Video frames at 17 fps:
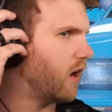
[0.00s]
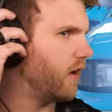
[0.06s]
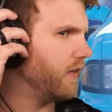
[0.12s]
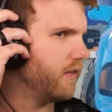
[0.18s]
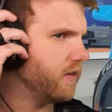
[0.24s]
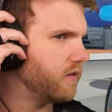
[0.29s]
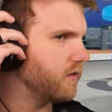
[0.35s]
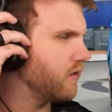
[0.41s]

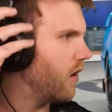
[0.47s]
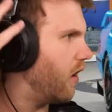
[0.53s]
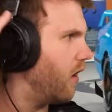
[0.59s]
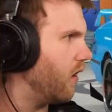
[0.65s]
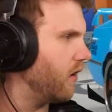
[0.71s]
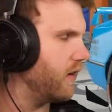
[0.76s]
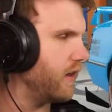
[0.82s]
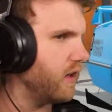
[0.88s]
on this
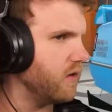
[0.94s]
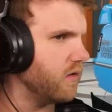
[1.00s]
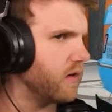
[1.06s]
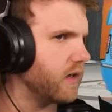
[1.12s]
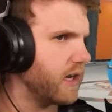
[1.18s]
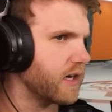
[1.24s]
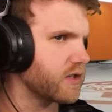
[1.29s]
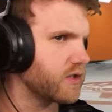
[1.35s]
car that you
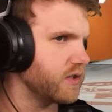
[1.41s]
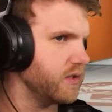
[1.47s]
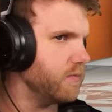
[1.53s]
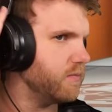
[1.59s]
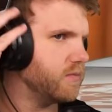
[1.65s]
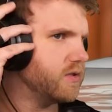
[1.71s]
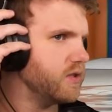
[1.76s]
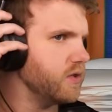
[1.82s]
can
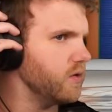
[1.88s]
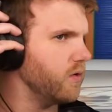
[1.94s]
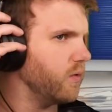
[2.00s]
actually do